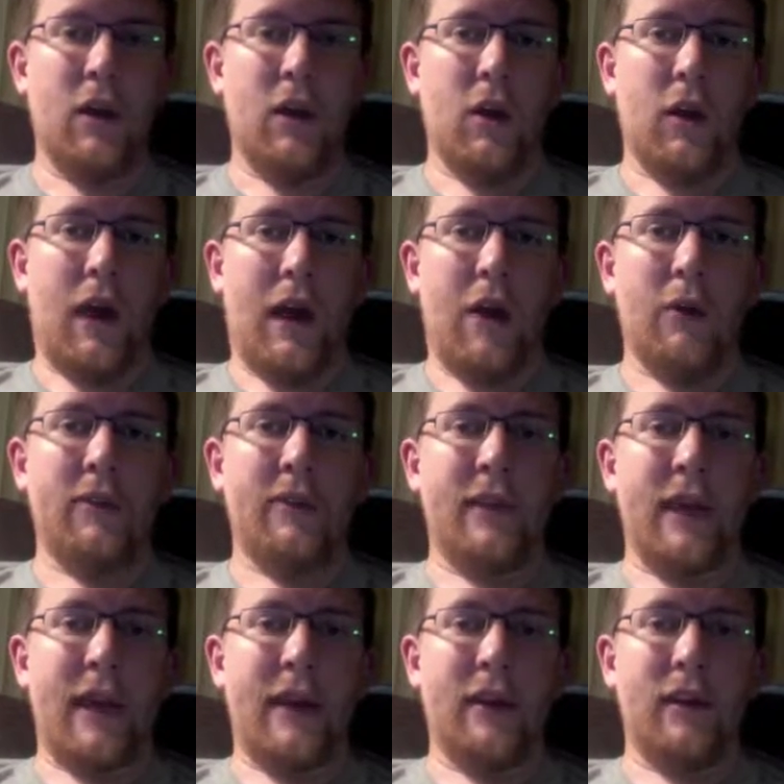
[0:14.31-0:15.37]
how
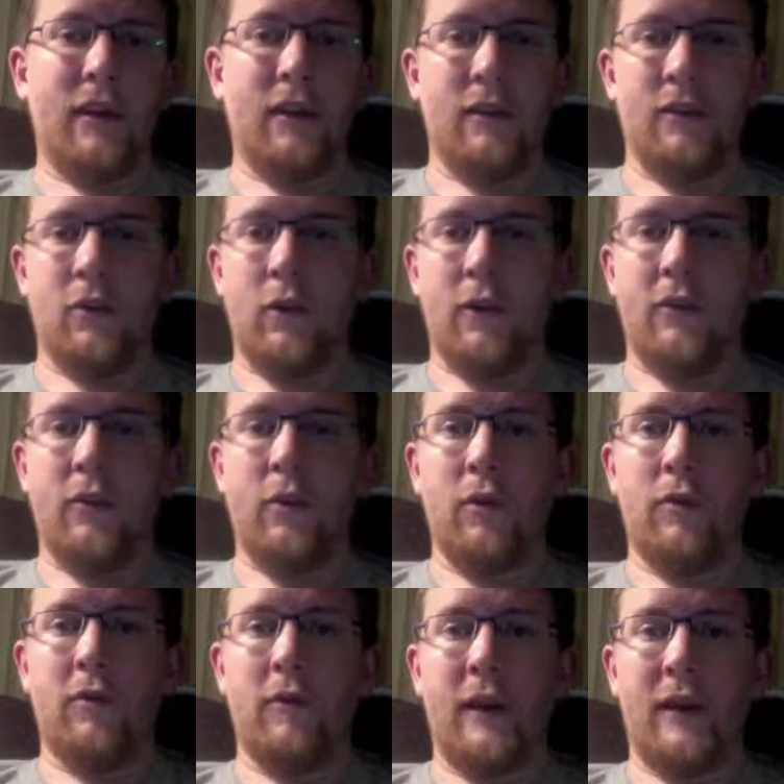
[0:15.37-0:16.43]
that is going to
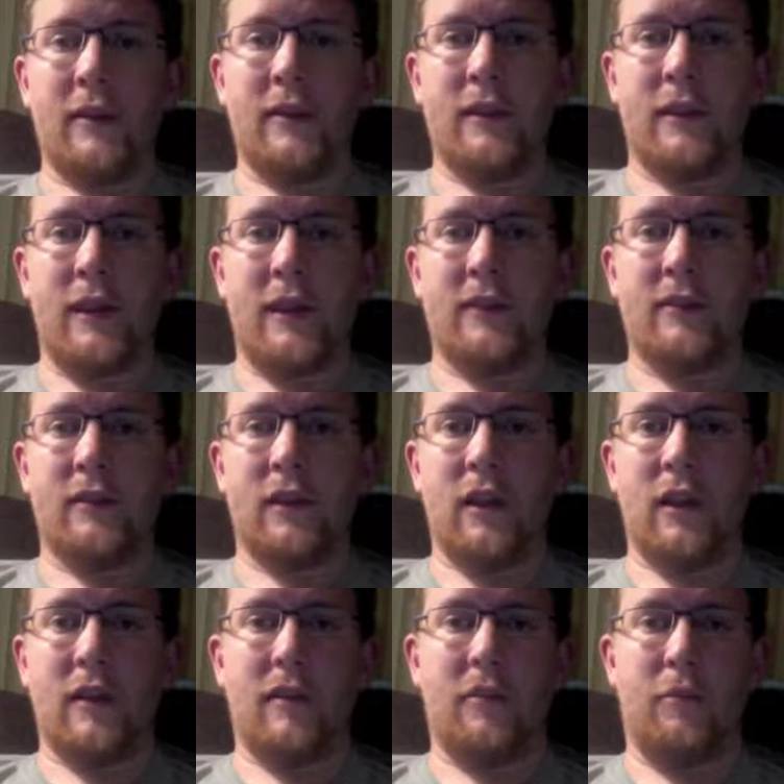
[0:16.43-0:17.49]
affect the next
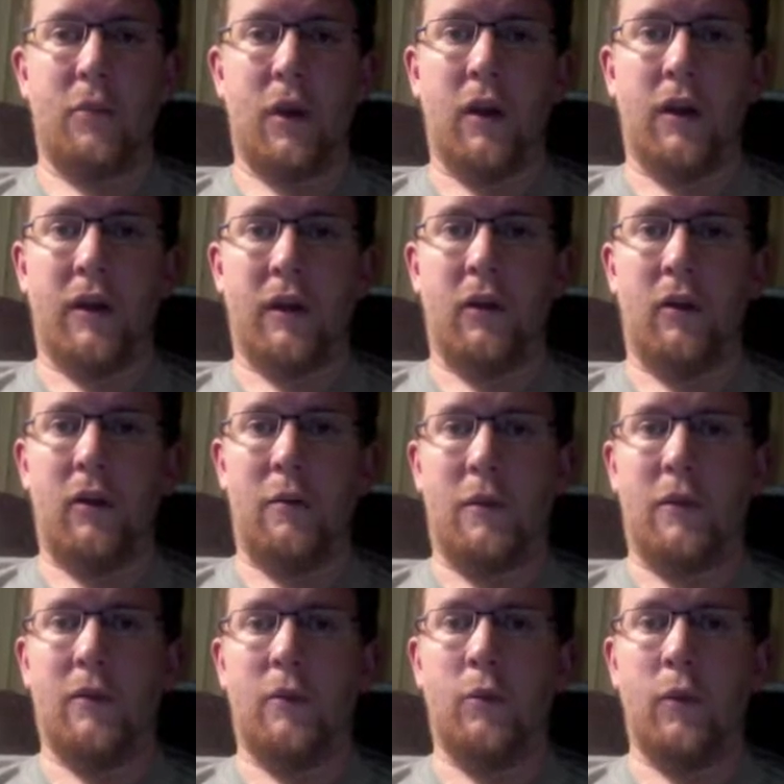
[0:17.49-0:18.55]
collective bargaining
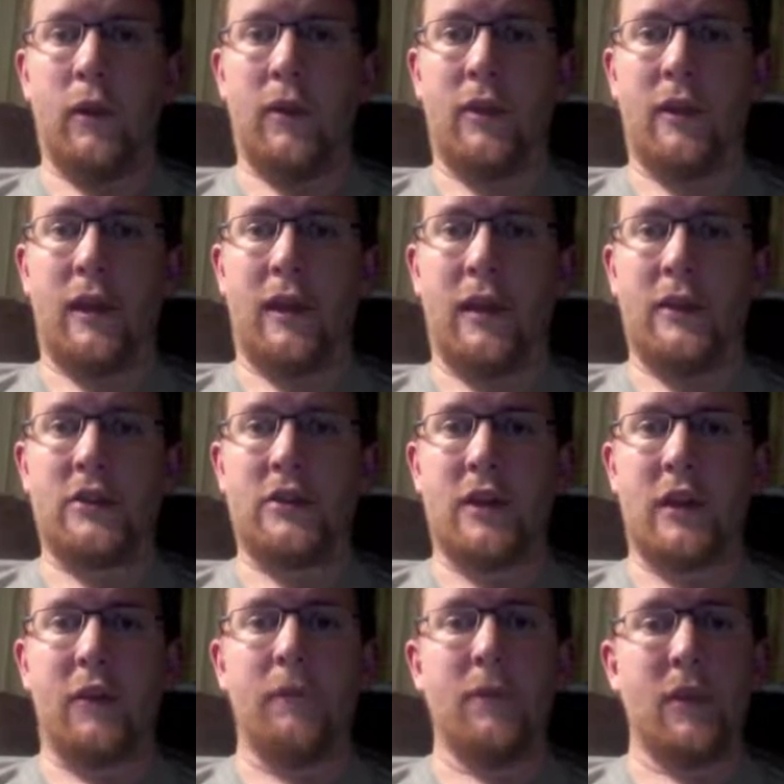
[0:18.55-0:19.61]
agreement with the
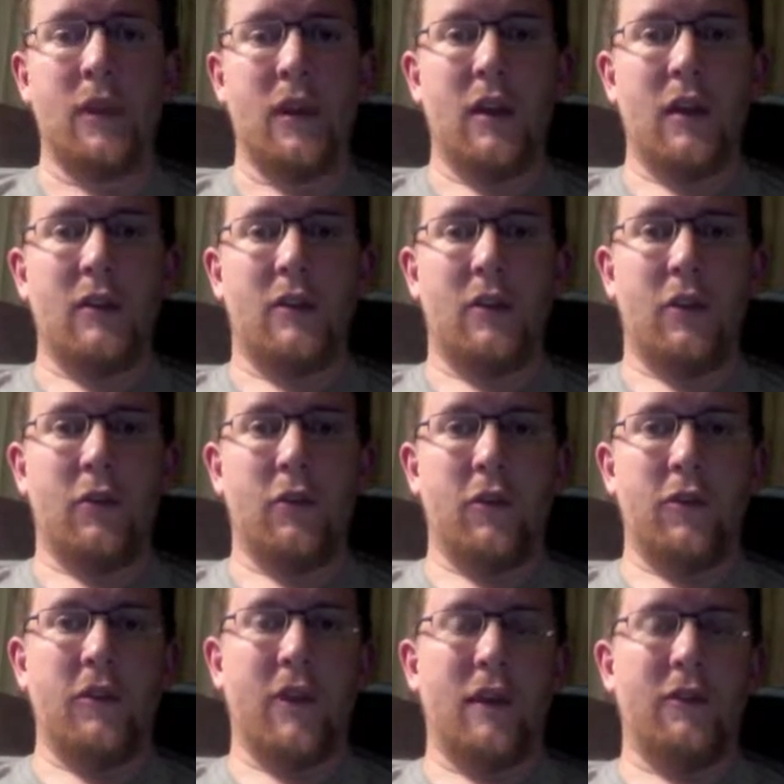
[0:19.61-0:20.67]
NHL. So
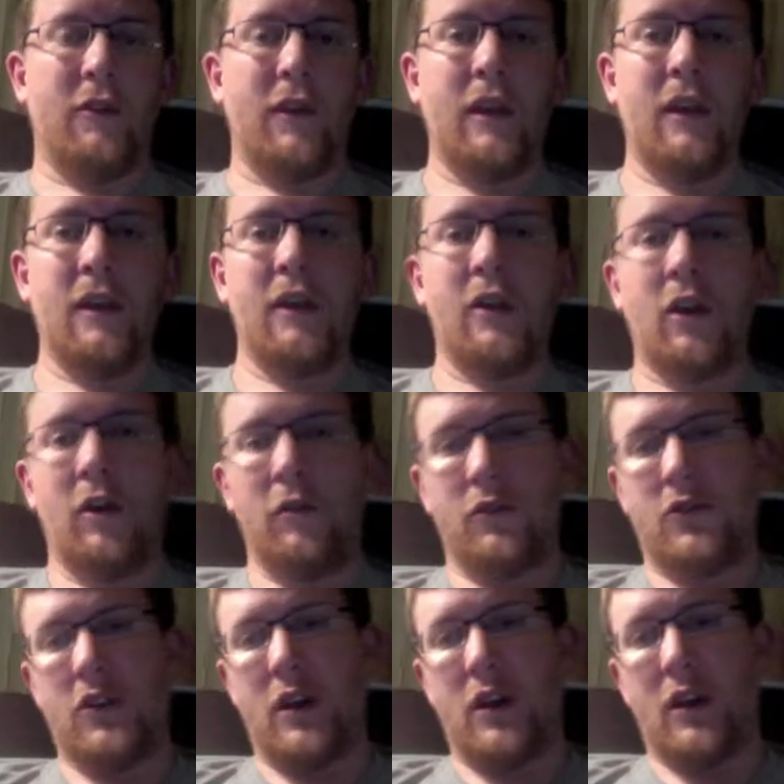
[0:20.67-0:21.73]
first off, Ilya
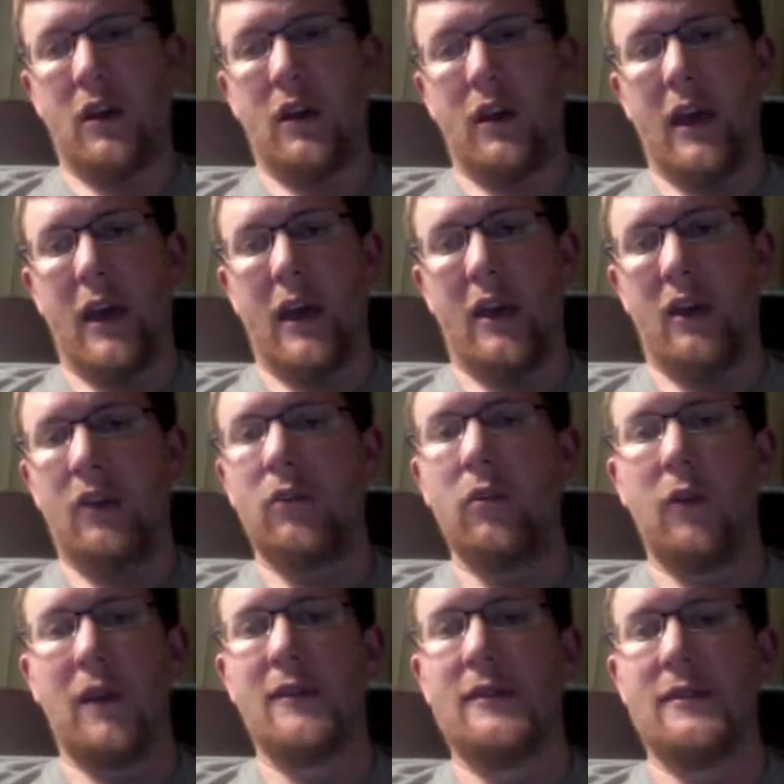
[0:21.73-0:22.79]
Kovalchuk had a
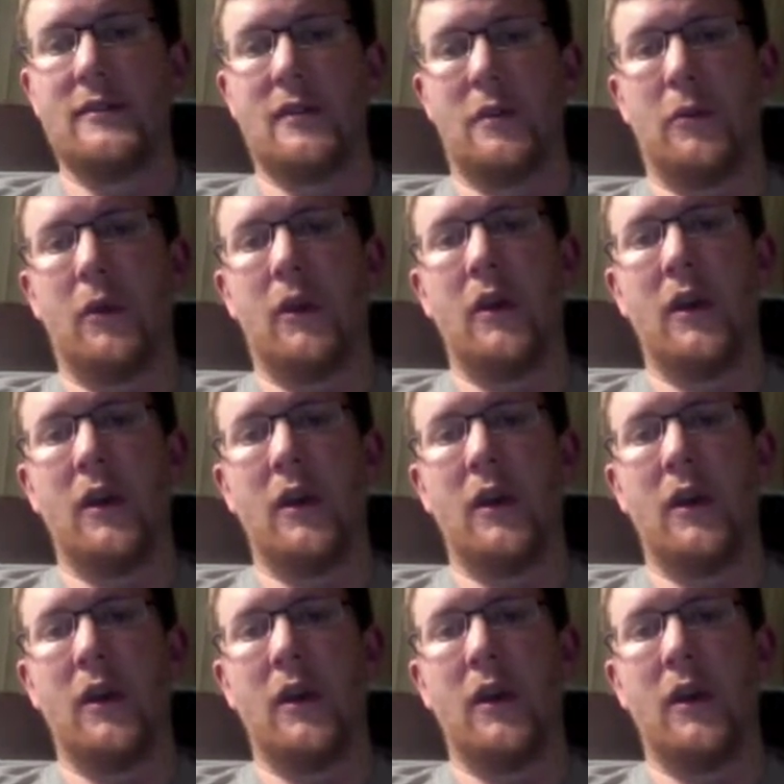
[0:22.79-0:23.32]
crazy summer.